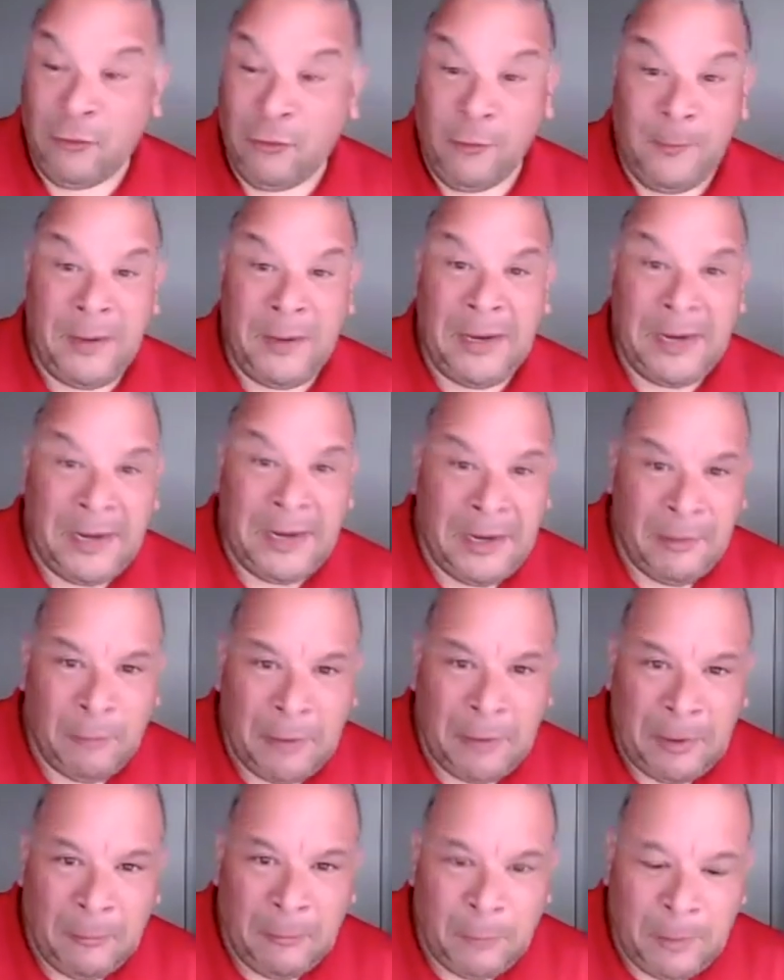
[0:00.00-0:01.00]
be.
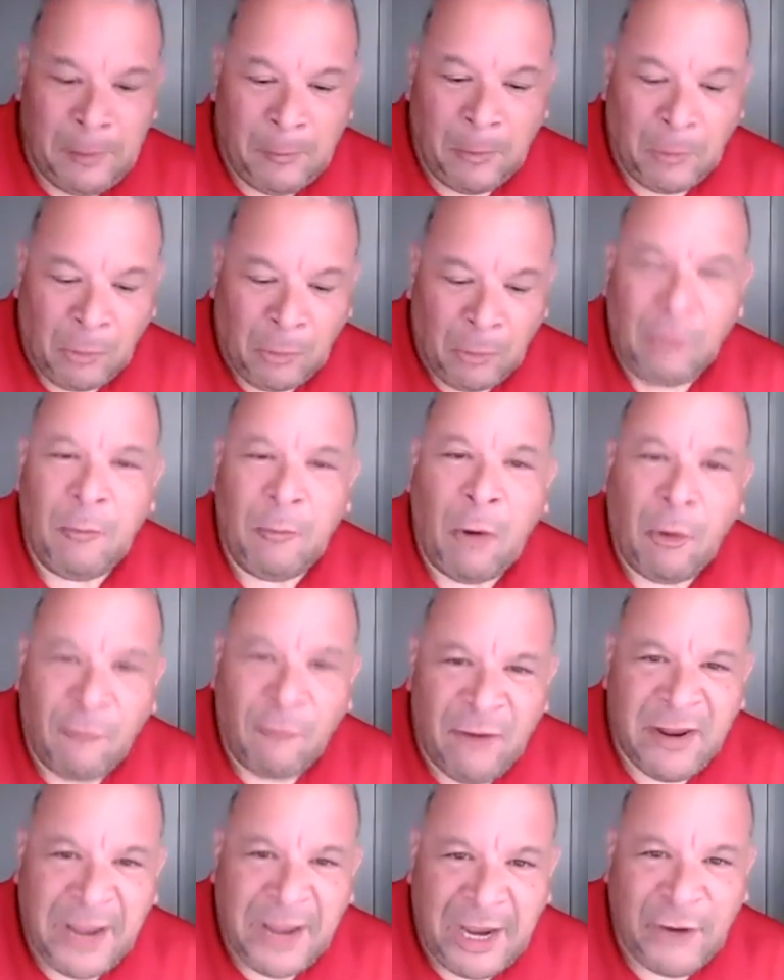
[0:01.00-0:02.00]
And we will earn our
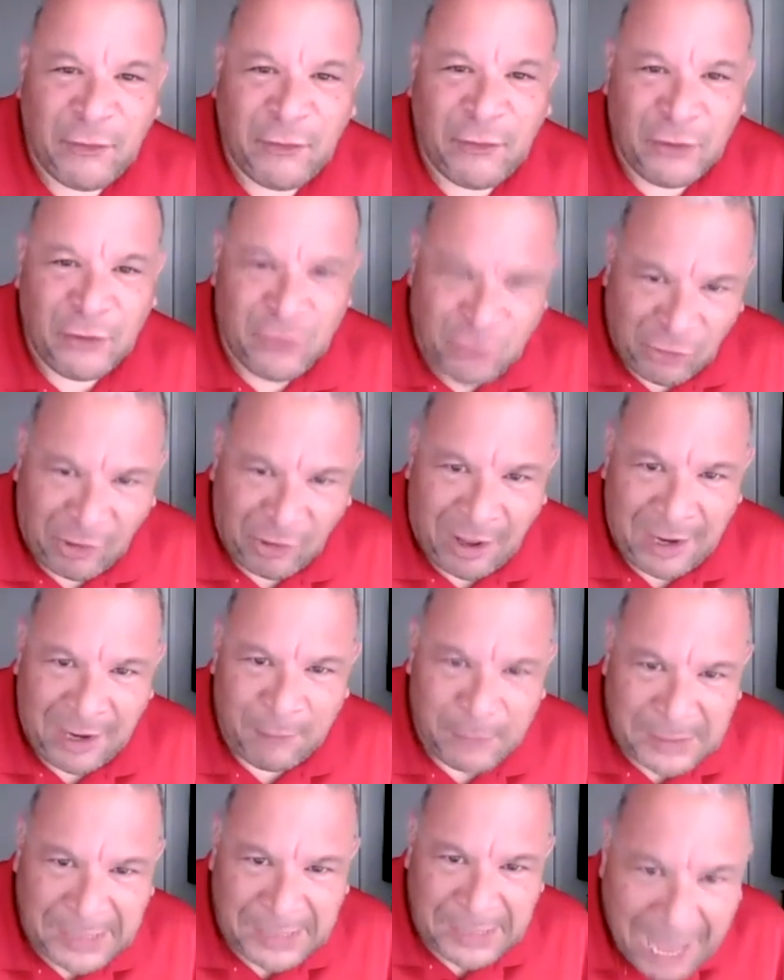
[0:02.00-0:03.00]
vacation in July
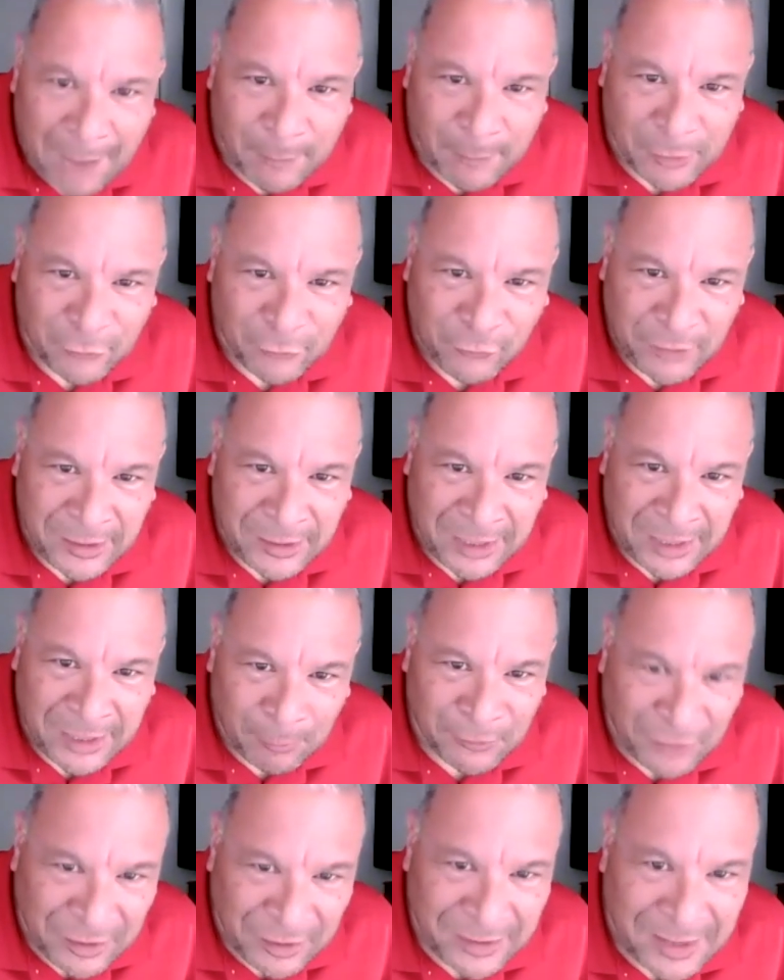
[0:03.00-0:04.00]
when it happens, Freddie. I
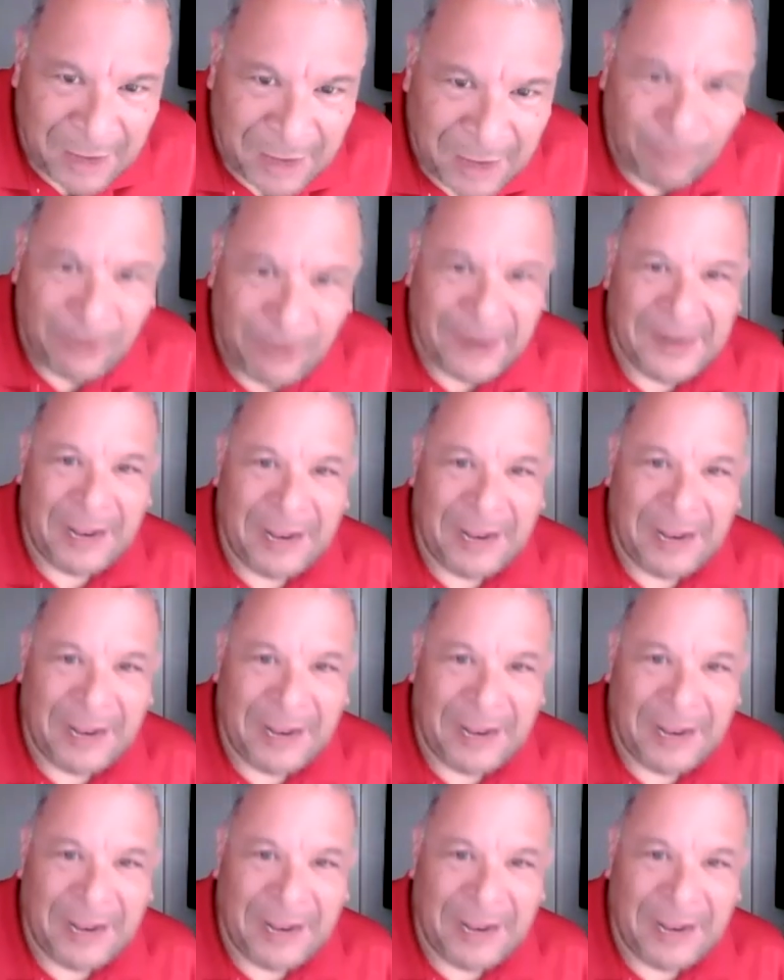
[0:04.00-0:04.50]
will tell you that right now.